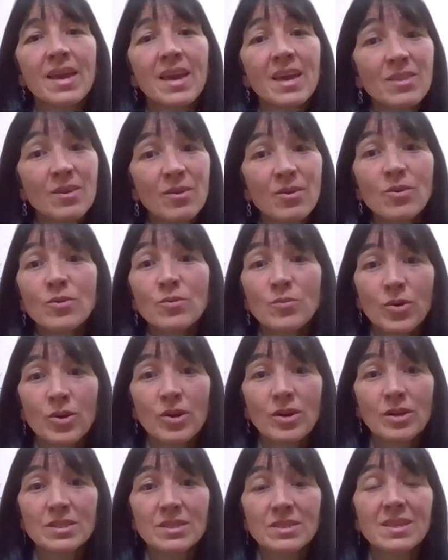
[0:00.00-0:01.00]
In their own
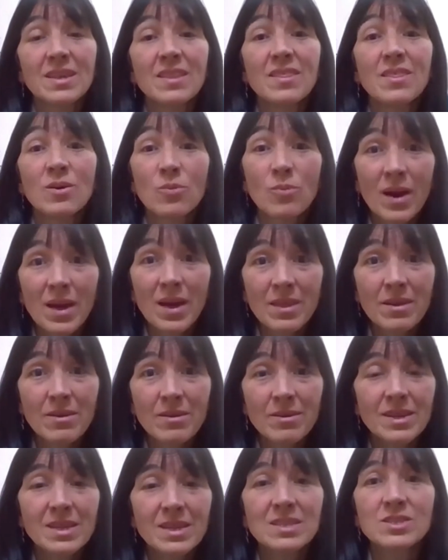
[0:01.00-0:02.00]
words, the
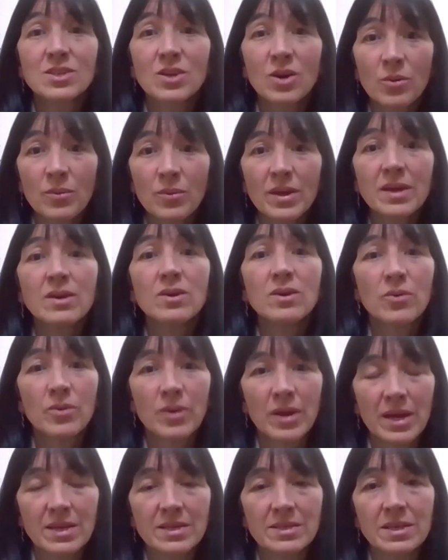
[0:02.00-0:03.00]
weather is going
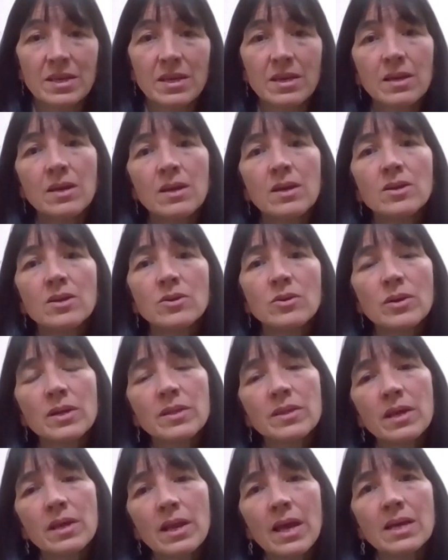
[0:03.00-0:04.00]
crazy. During
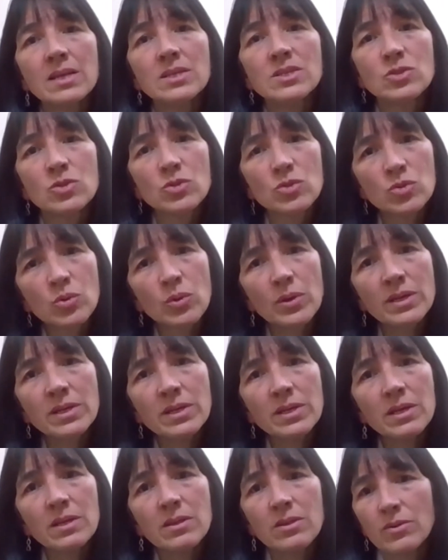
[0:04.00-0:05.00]
the last
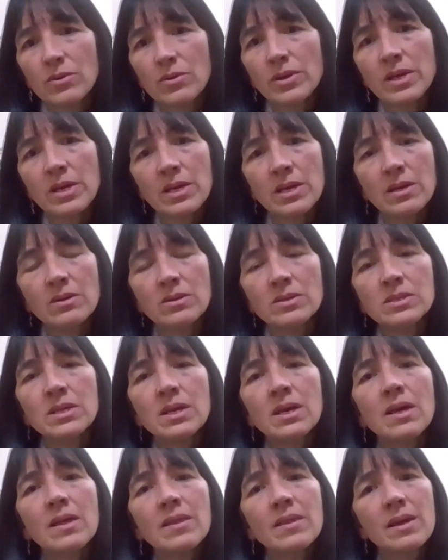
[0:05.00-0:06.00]
20, 30 years,
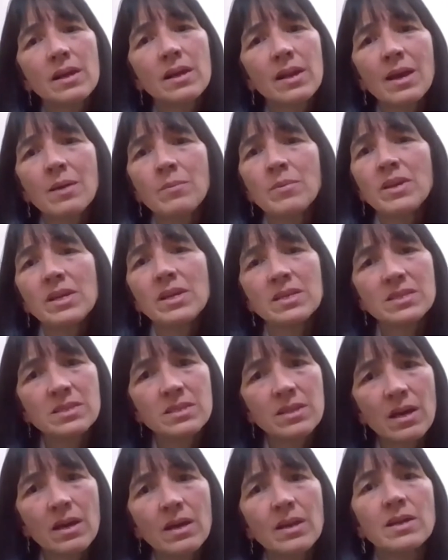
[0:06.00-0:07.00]
the climate is
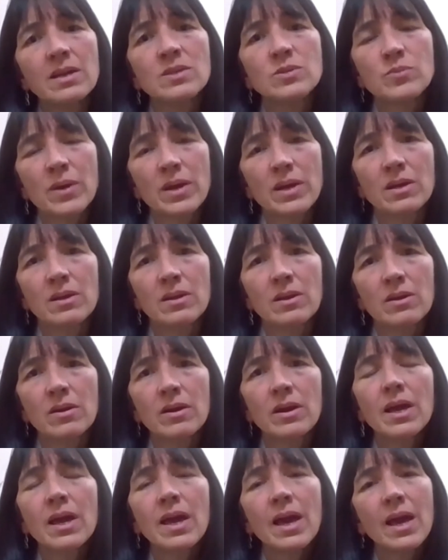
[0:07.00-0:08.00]
not as regular
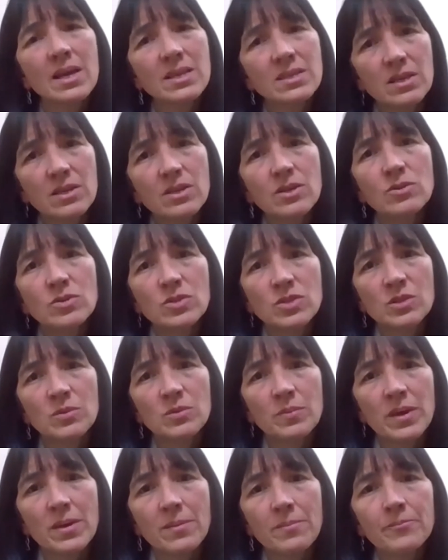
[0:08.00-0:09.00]
as it used to
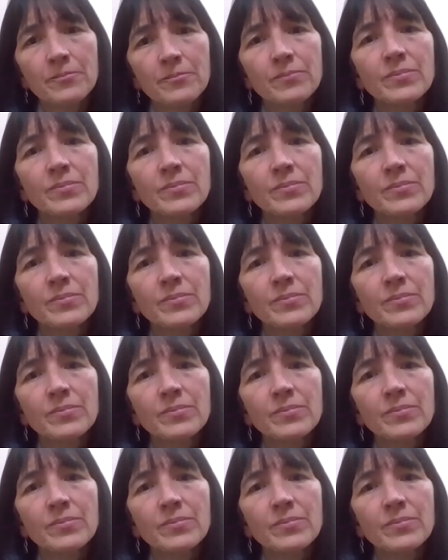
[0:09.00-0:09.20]
be.